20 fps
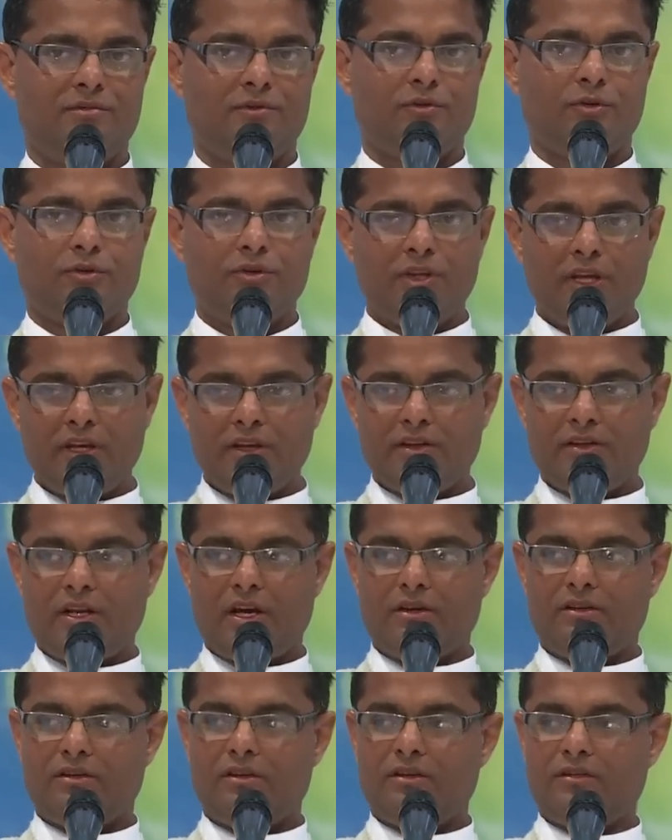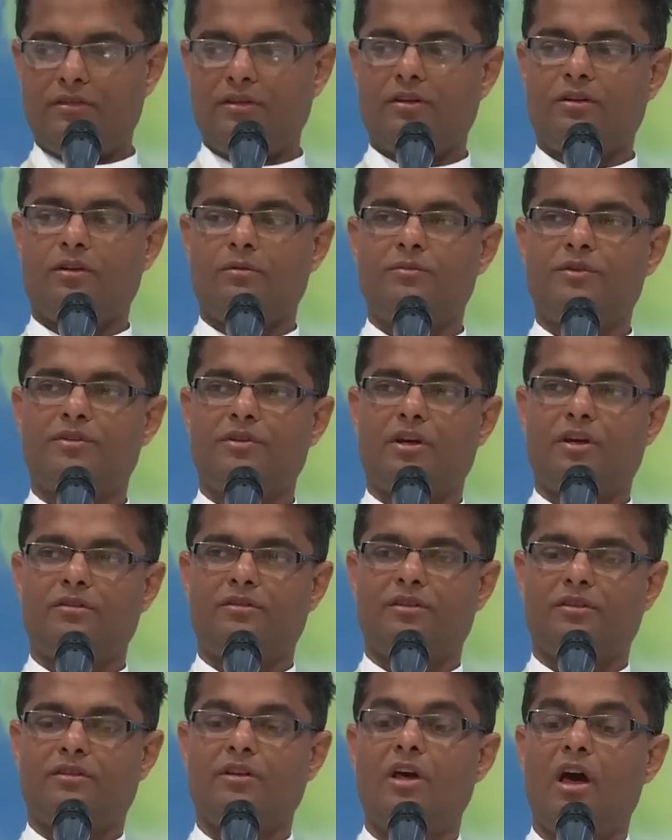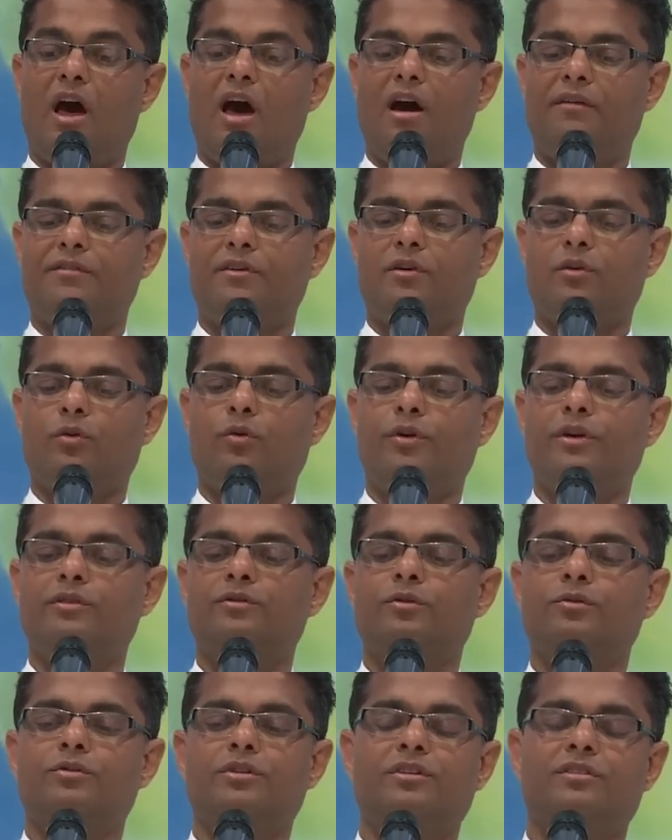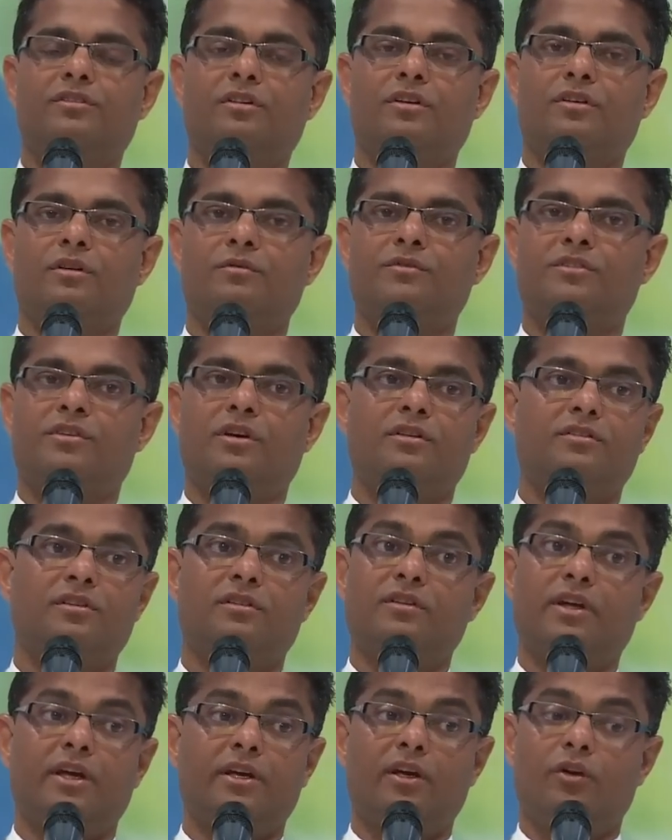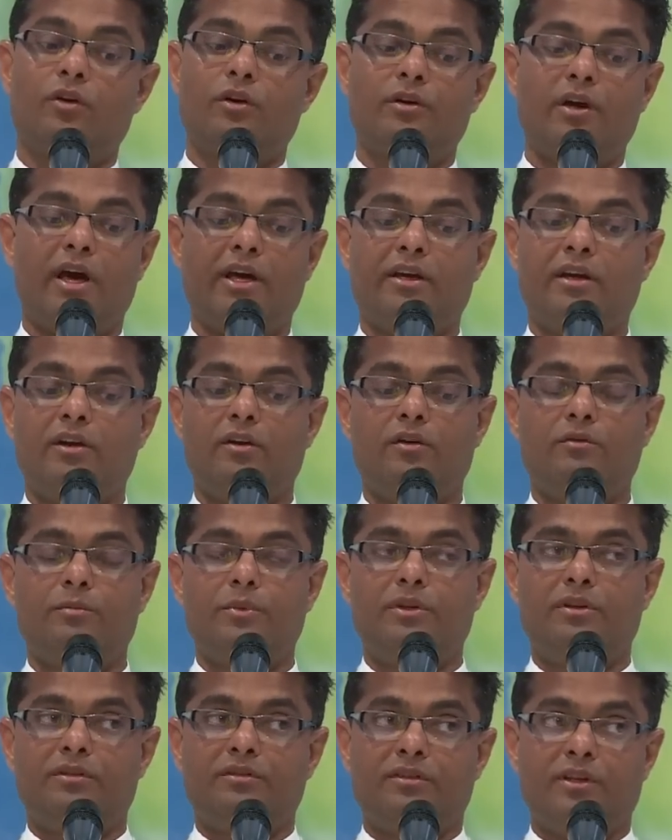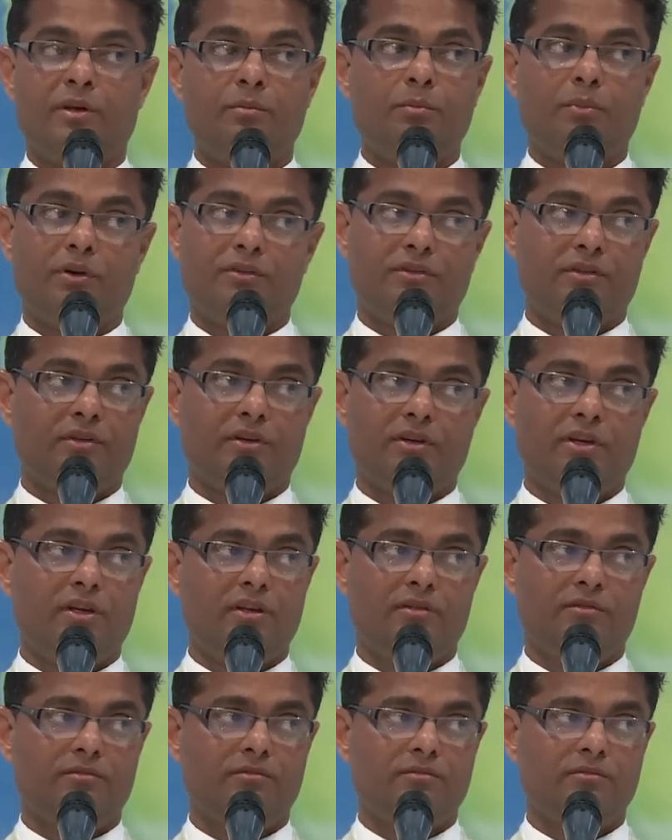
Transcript: So think that this circumstances, after going through these circumstances, I cannot be the same person again.